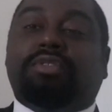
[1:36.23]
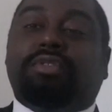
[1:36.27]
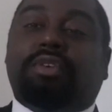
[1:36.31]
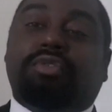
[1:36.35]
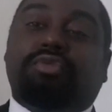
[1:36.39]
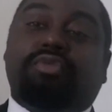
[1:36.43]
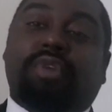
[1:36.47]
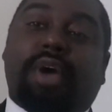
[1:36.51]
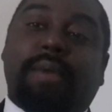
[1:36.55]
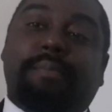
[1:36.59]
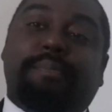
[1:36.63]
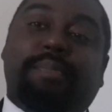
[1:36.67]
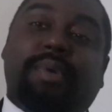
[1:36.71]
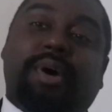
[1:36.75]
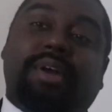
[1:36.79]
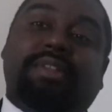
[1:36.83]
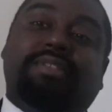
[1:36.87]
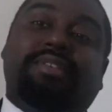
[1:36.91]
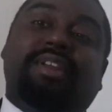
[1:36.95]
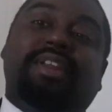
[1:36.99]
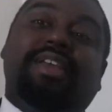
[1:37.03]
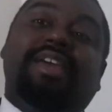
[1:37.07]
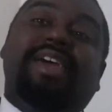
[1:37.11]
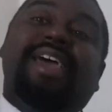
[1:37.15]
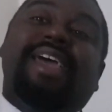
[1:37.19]
subscribe
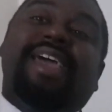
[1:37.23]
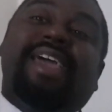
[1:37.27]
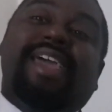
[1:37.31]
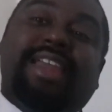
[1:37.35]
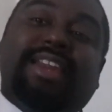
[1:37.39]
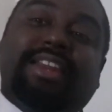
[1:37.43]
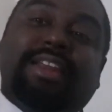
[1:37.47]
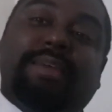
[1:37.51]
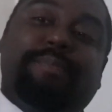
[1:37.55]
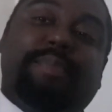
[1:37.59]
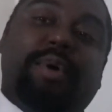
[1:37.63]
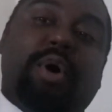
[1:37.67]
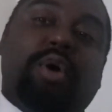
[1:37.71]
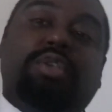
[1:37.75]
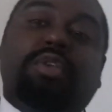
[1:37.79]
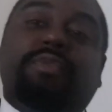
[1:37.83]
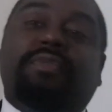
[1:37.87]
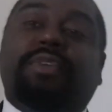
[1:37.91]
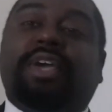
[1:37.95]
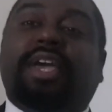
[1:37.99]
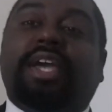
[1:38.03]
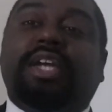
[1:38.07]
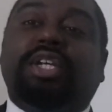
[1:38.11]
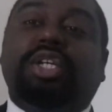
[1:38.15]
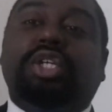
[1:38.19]
button, hit the bell
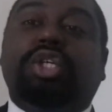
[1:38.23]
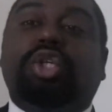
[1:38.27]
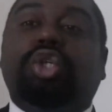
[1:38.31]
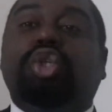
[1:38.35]
notification,